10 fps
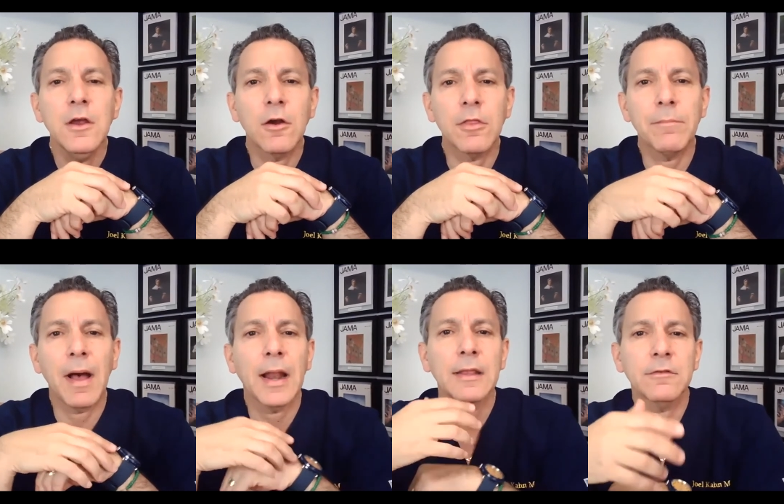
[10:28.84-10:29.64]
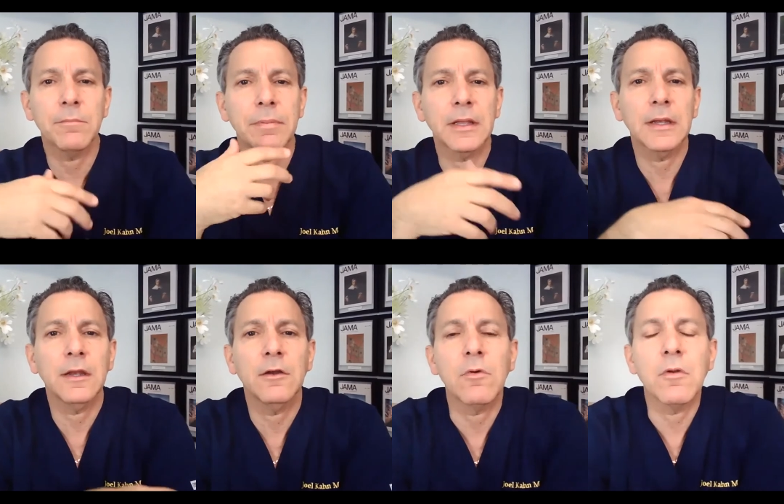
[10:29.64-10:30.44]
or the body's
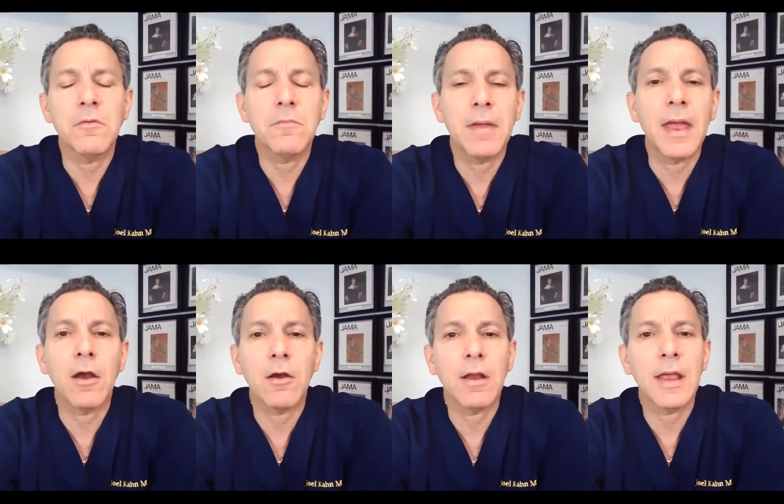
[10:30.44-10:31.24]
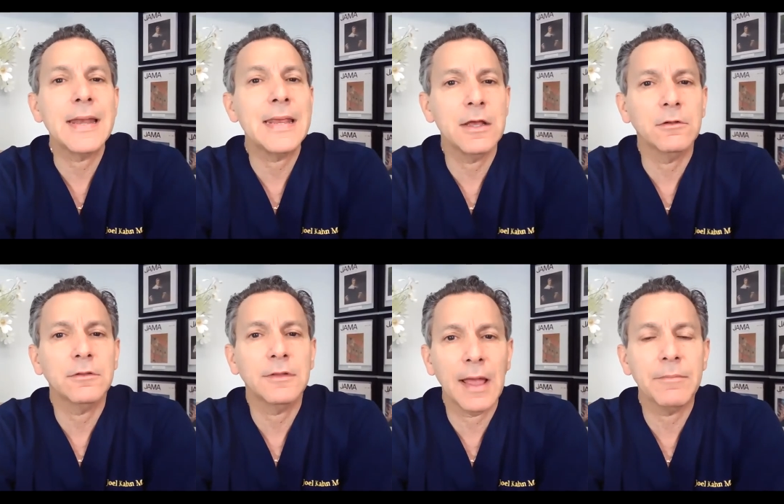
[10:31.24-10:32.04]
ability to repair and heal
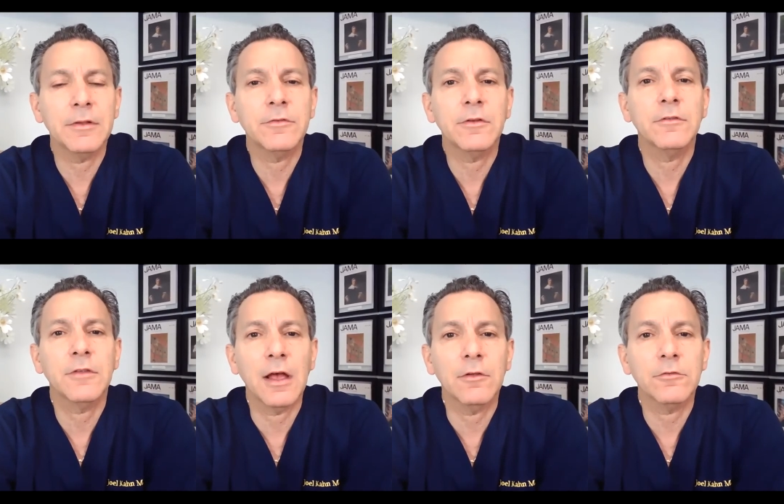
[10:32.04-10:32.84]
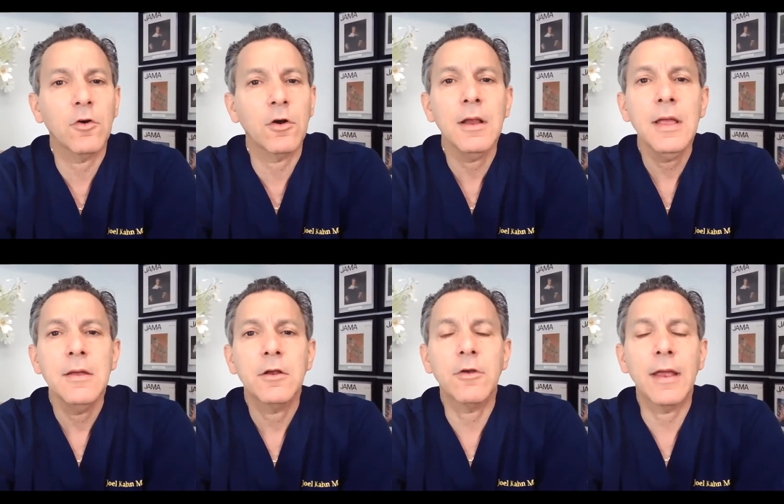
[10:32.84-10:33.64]
damaged cells or
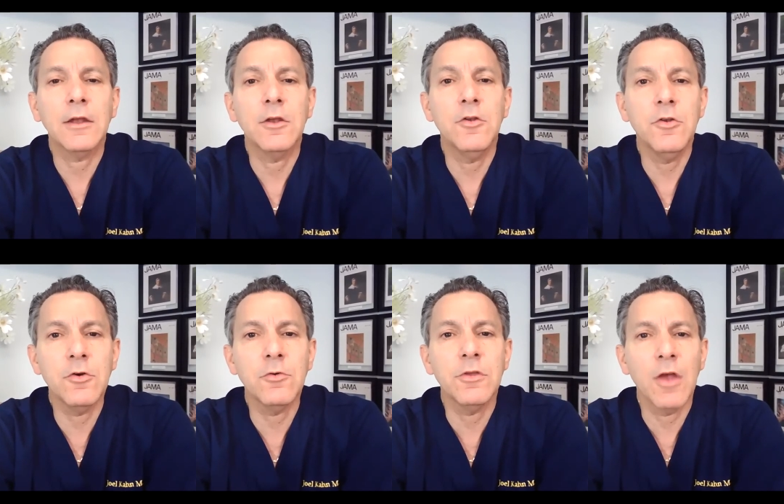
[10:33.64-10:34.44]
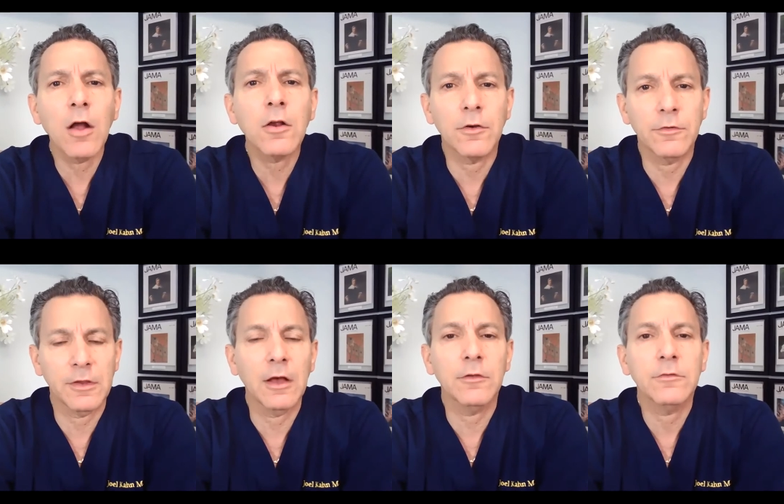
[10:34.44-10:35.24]
create new, younger
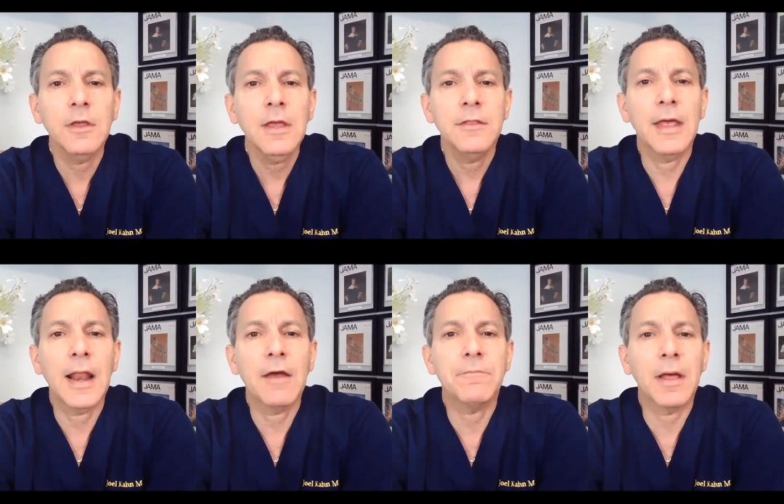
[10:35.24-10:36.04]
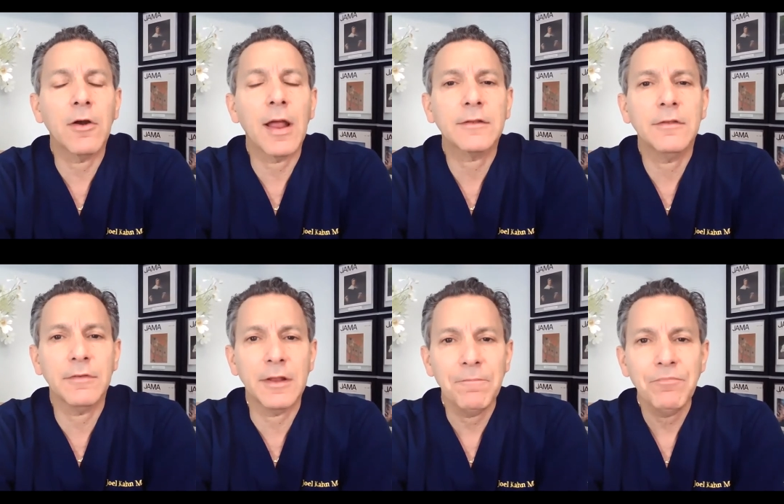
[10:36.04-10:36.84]
cells that have better
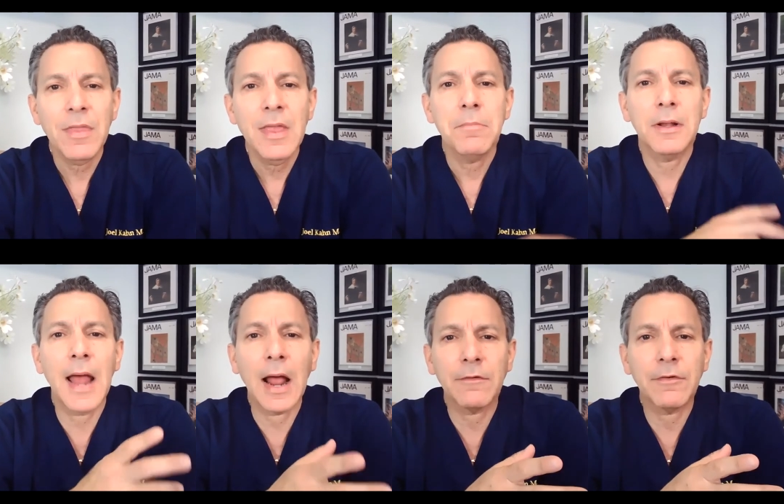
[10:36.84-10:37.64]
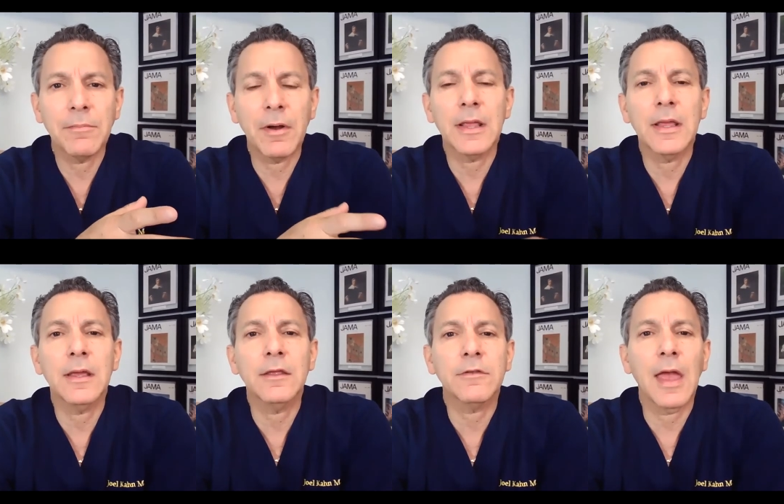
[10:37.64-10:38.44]
activity. But not everybody
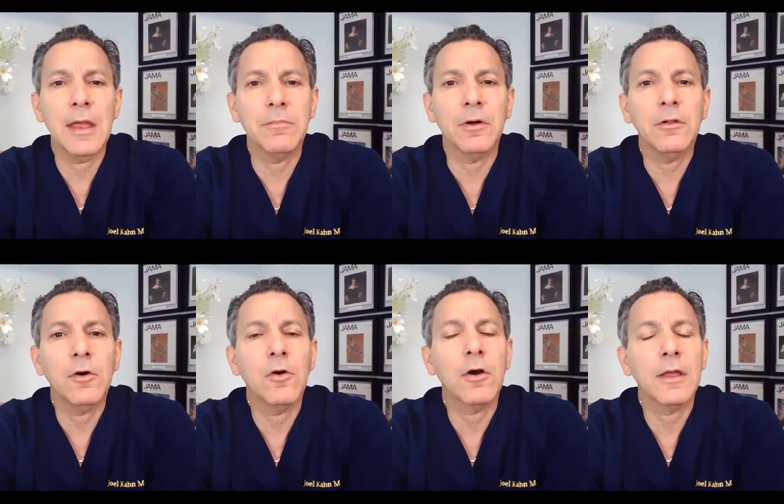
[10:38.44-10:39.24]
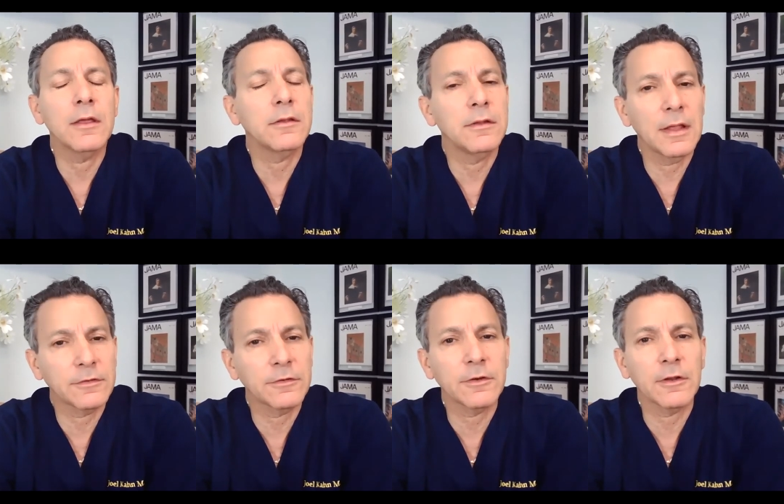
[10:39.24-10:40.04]
is able or is
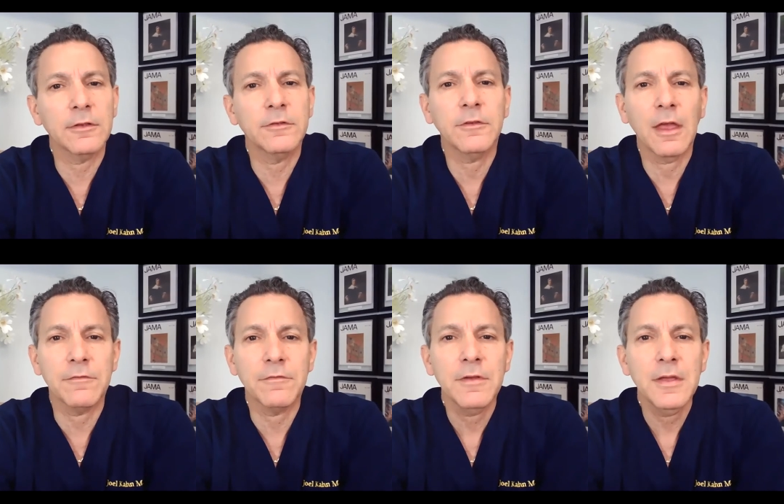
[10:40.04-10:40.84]
necessarily safe